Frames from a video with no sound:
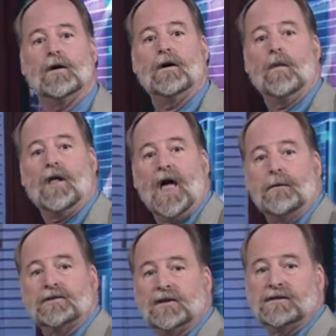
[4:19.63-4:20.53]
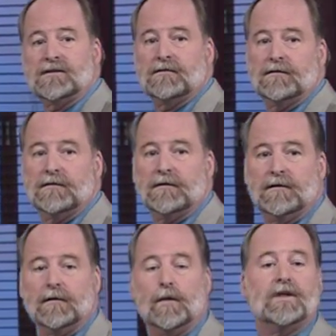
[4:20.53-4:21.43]

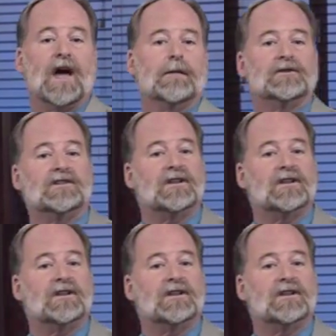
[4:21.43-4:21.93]
With options,